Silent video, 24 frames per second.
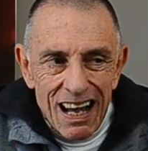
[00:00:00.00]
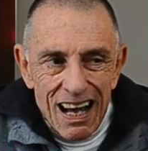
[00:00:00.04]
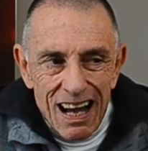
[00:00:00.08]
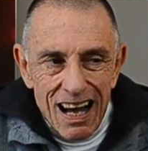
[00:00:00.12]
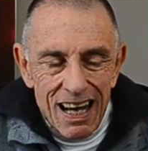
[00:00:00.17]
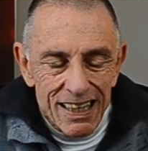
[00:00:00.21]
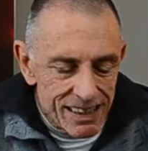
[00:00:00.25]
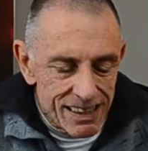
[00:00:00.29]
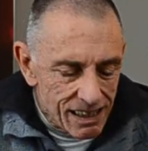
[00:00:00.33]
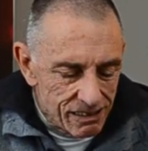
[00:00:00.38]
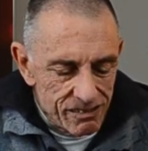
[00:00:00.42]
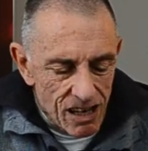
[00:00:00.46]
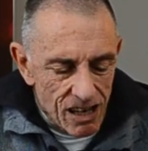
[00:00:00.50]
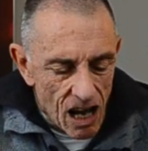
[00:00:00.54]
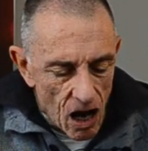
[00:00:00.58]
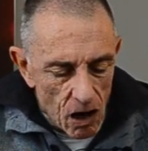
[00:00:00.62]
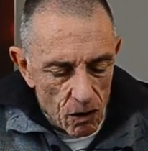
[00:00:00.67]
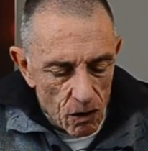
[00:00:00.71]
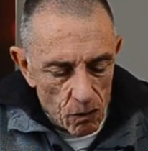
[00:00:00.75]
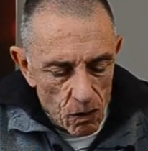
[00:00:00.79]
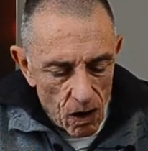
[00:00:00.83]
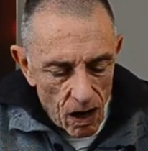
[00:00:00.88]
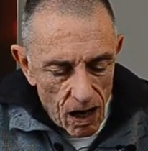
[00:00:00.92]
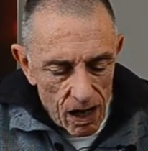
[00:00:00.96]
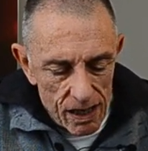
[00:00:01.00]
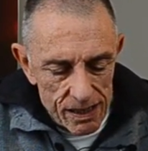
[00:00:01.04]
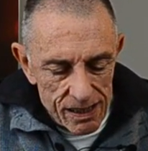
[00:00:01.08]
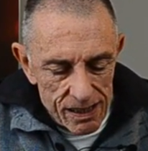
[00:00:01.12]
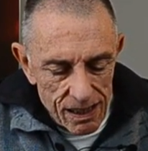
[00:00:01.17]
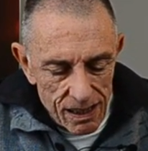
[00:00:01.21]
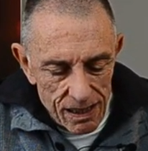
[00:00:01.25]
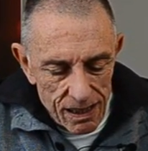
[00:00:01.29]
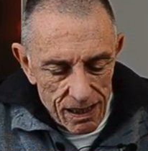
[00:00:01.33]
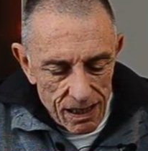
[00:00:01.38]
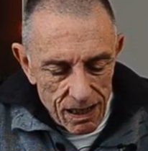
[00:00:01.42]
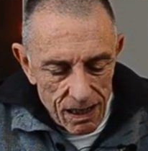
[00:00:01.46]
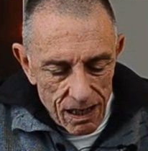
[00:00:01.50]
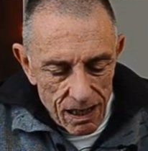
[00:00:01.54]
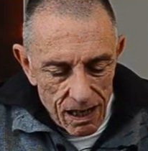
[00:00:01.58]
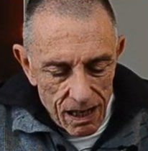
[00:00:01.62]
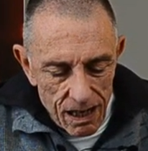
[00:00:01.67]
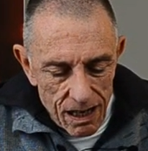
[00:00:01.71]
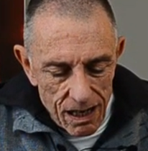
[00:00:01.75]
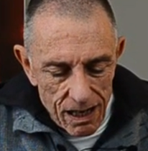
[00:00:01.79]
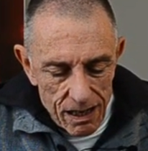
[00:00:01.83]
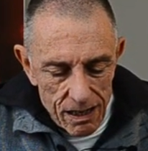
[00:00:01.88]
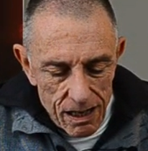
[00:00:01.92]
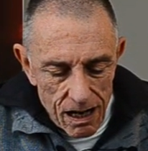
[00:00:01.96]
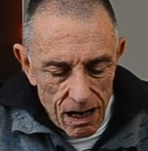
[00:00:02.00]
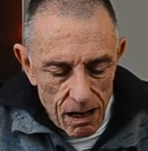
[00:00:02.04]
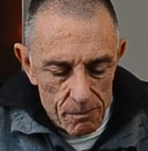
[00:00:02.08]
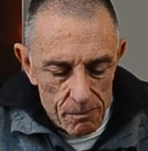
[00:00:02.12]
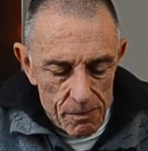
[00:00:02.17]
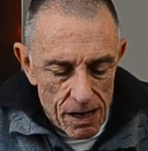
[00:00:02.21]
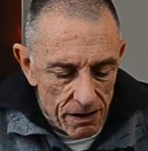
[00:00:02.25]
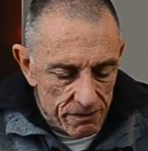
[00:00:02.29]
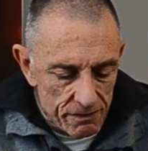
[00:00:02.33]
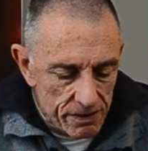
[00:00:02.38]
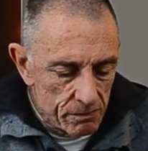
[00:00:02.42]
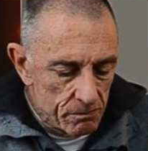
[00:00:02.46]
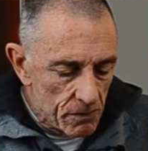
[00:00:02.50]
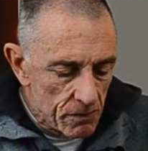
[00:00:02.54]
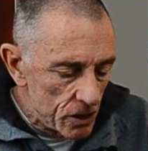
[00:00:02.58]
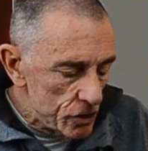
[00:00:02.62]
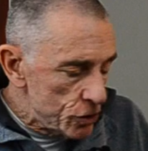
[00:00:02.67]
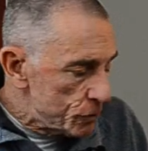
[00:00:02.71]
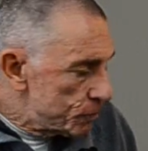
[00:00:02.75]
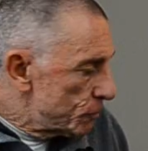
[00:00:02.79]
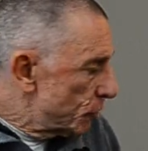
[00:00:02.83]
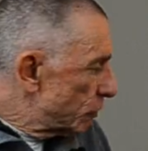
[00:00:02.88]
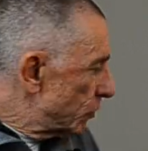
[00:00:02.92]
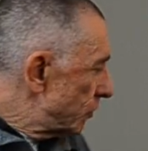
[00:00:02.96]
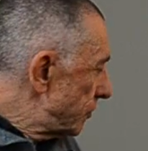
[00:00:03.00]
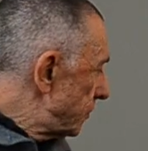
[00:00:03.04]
I don't know. I'm having much more